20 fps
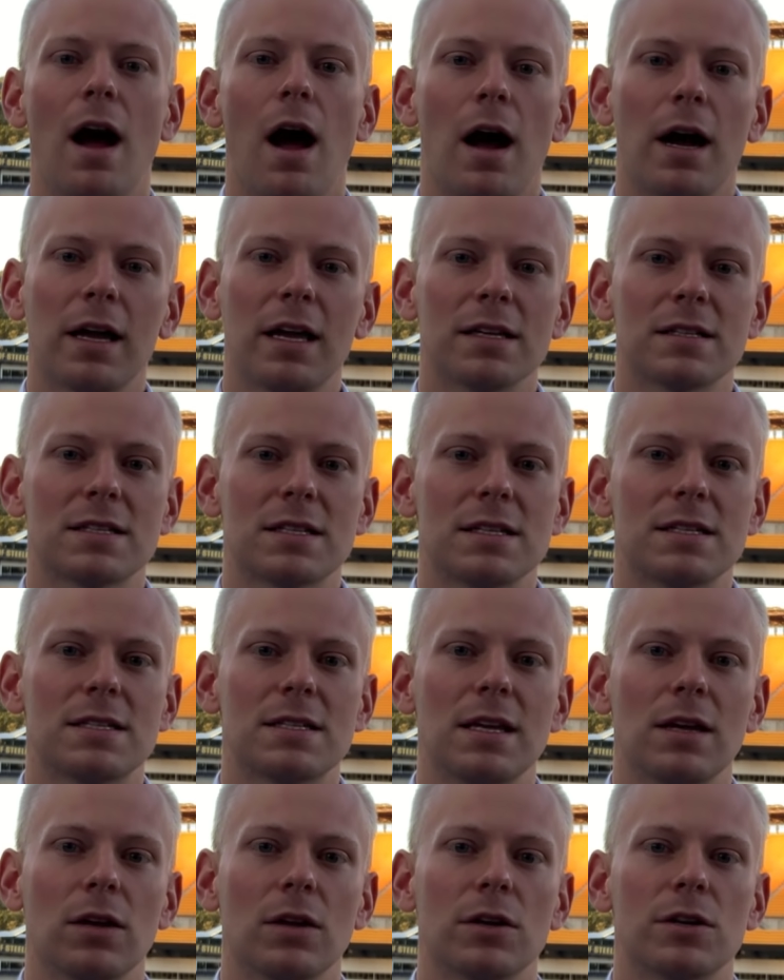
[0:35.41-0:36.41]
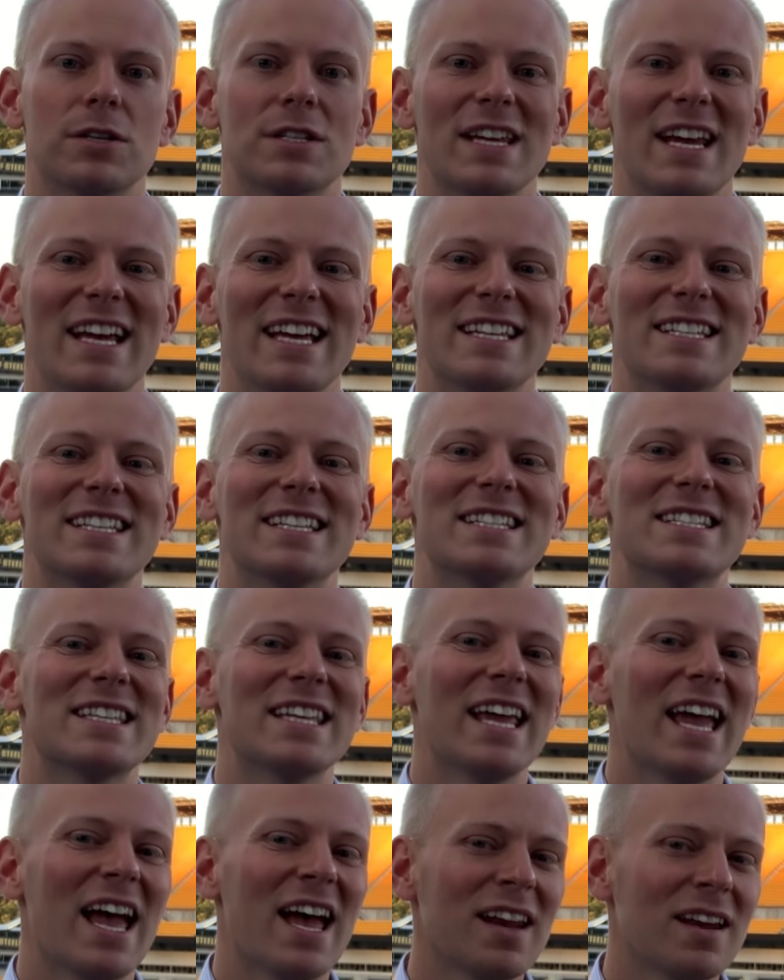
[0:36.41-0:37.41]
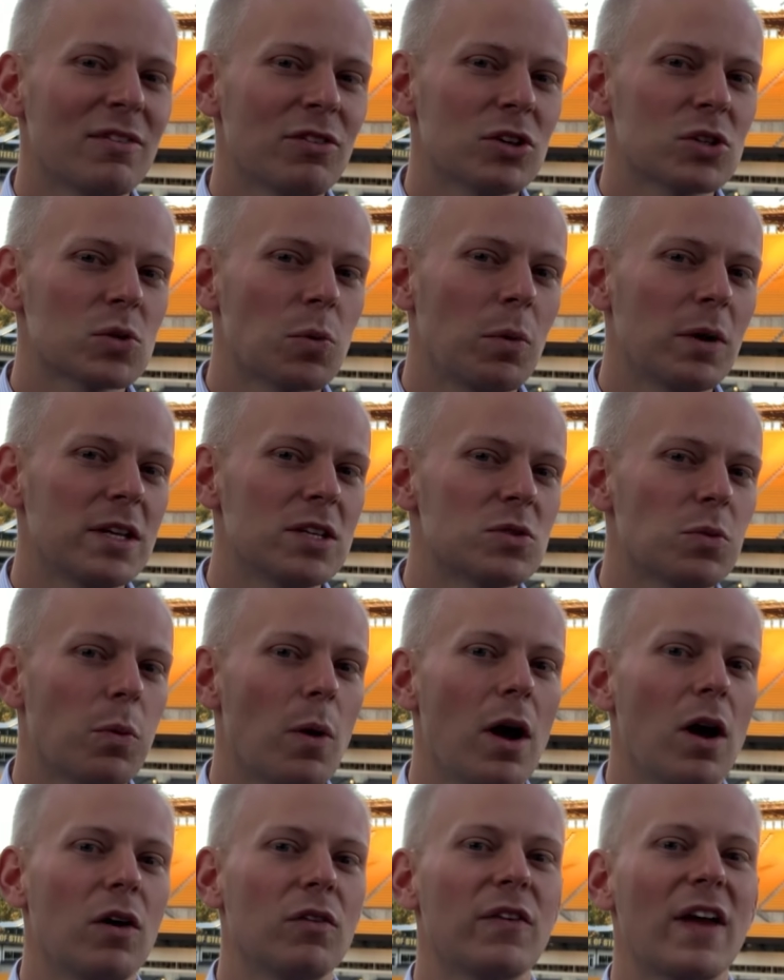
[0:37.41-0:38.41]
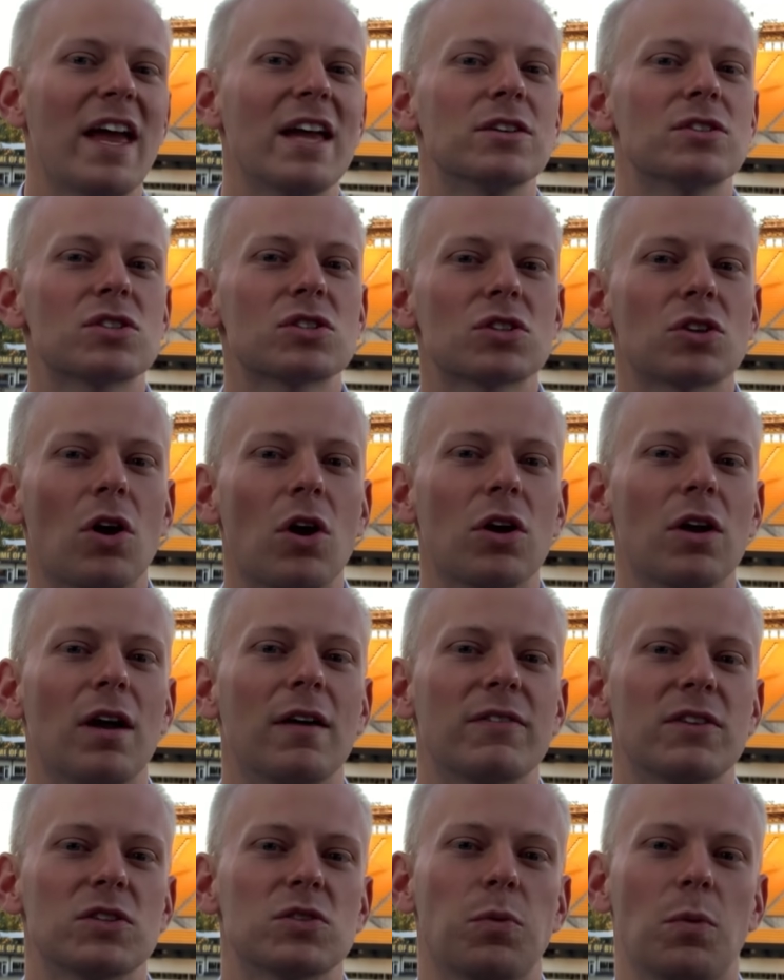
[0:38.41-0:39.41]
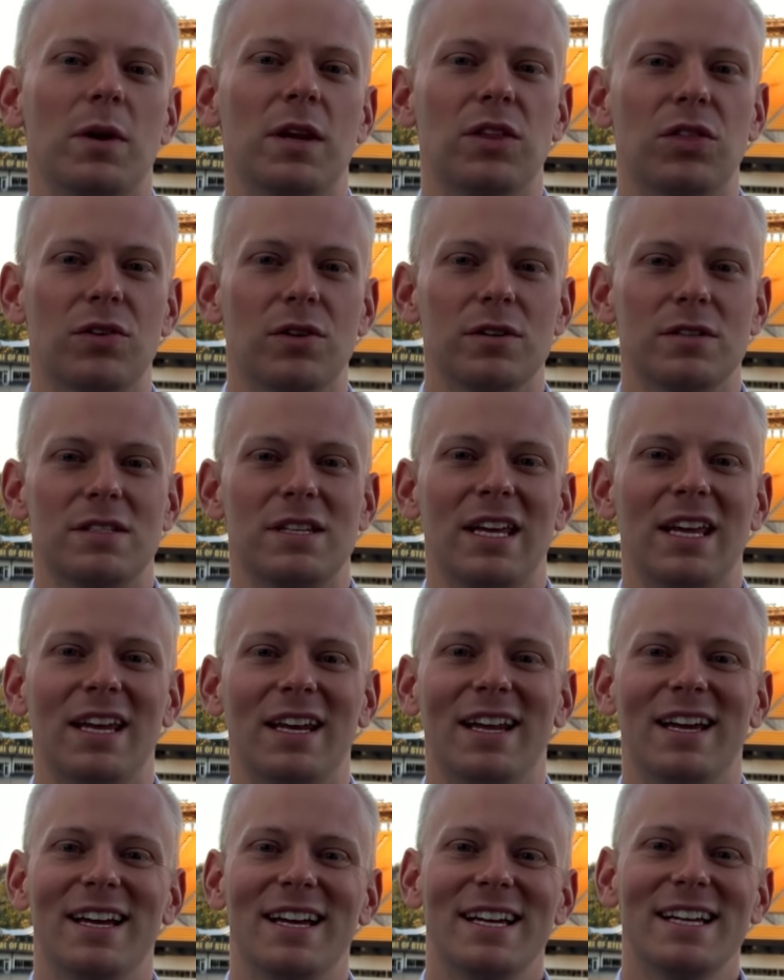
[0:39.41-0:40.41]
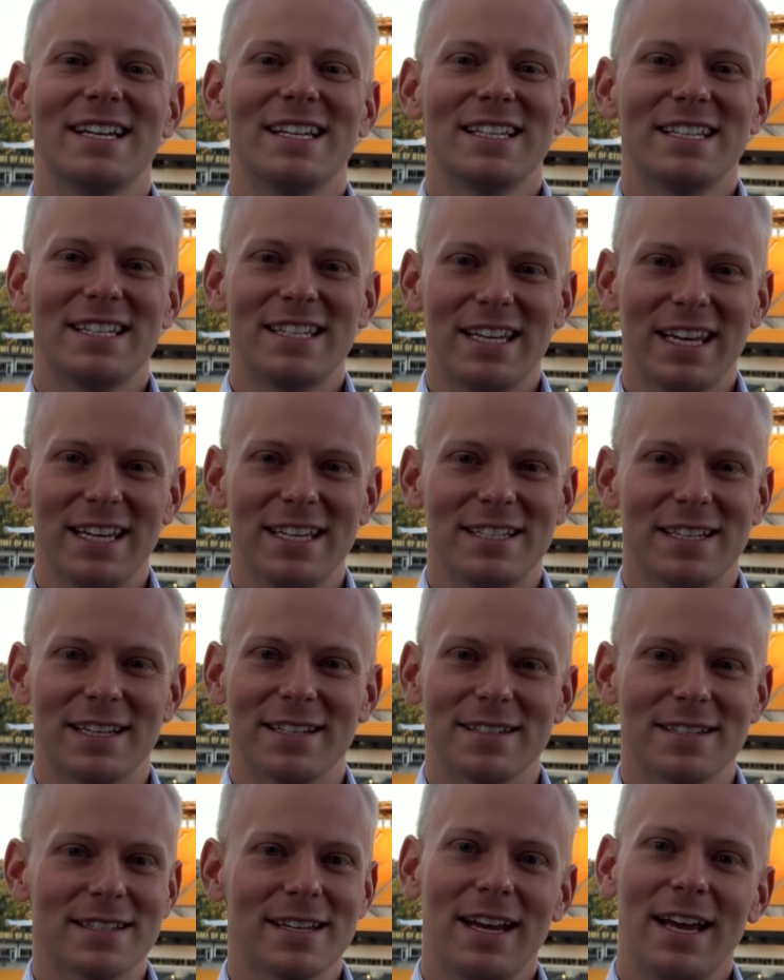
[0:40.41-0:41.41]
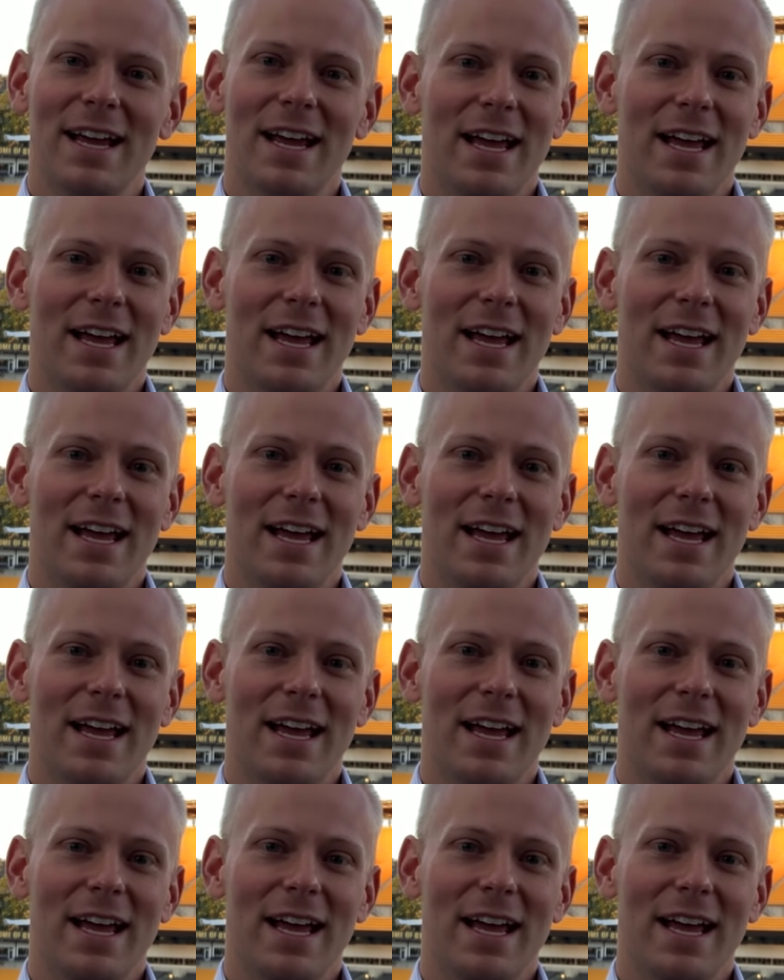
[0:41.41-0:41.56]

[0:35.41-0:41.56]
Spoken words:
against the Steelers since the end of the 2012 and start of the 2013 seasons.